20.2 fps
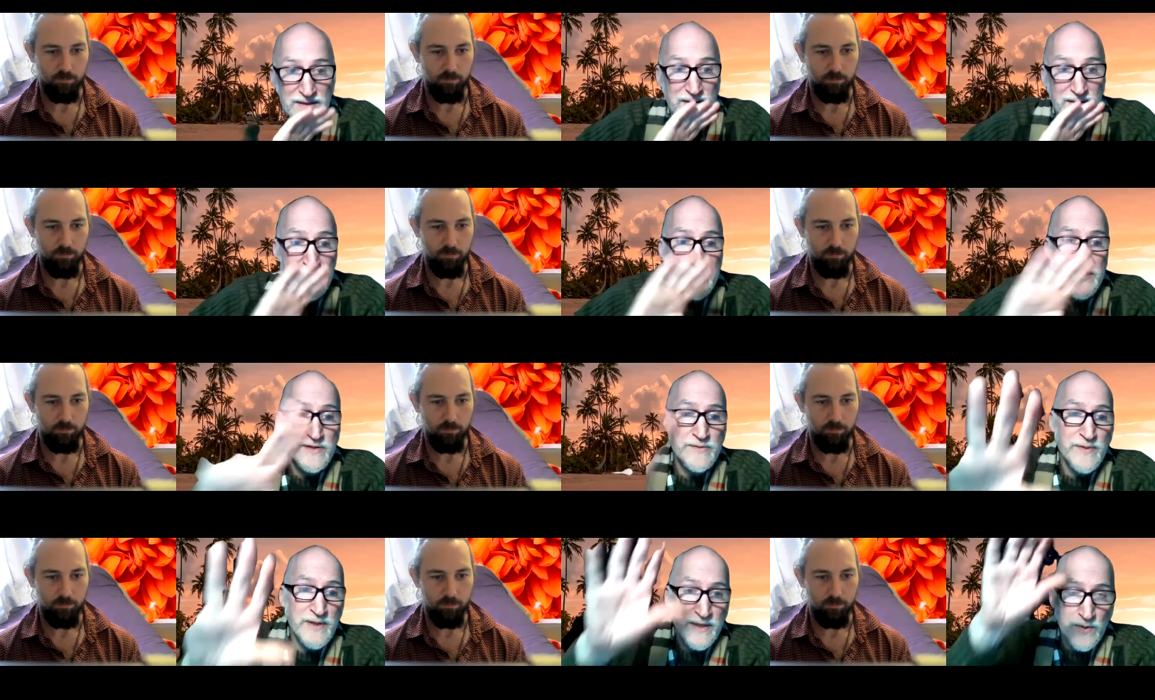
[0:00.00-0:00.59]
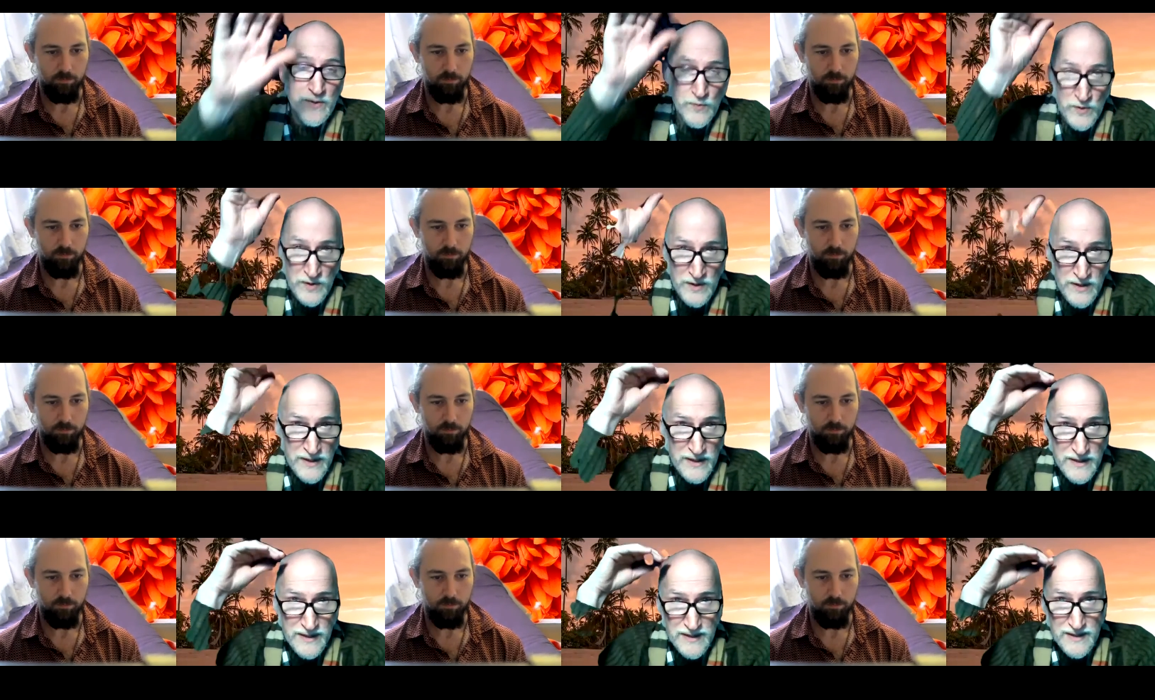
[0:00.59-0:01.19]
Speaker 1: let's just make it
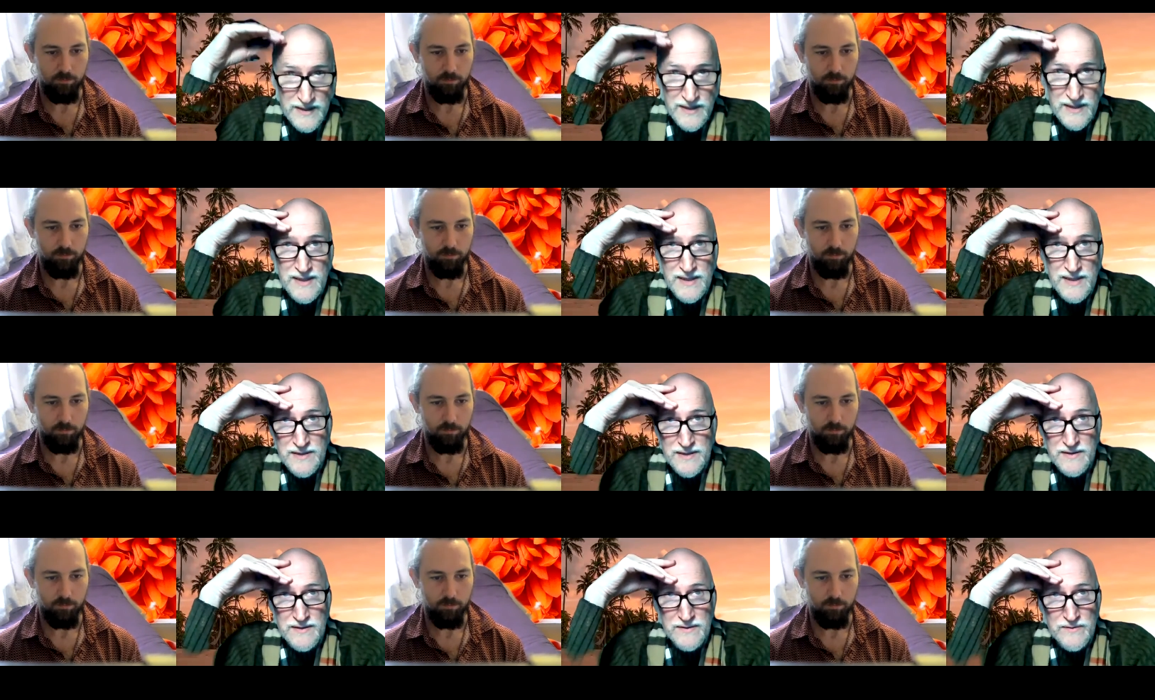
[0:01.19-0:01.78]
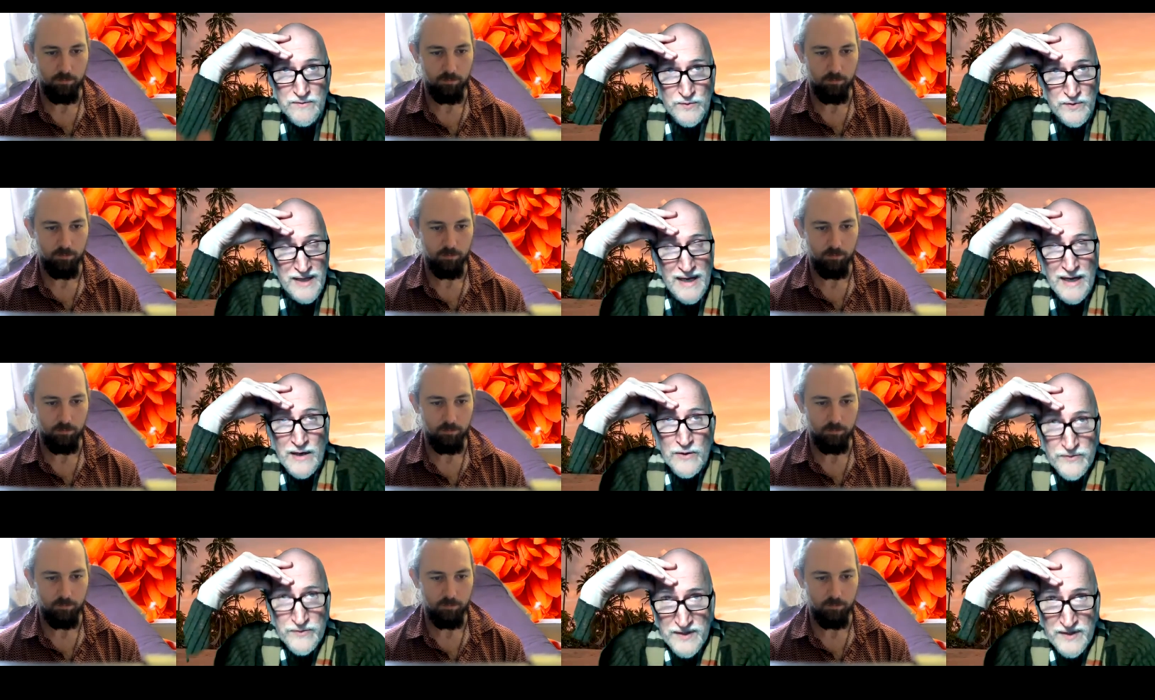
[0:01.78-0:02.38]
work without